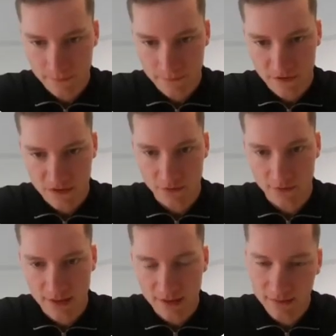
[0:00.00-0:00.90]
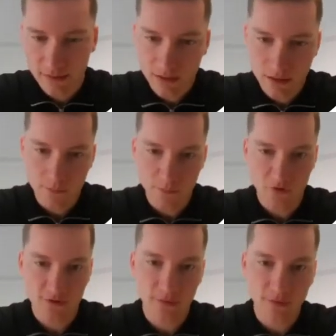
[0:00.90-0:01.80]
So we had
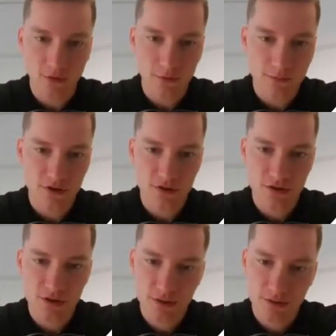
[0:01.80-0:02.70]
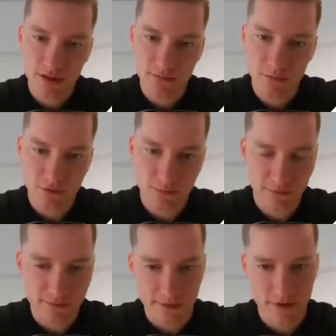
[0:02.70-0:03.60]
multiple options and multiple
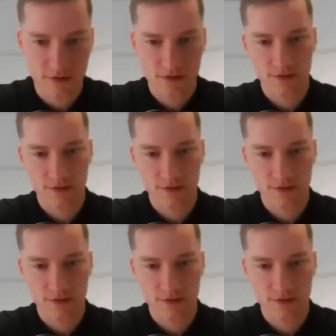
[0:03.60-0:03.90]
variants.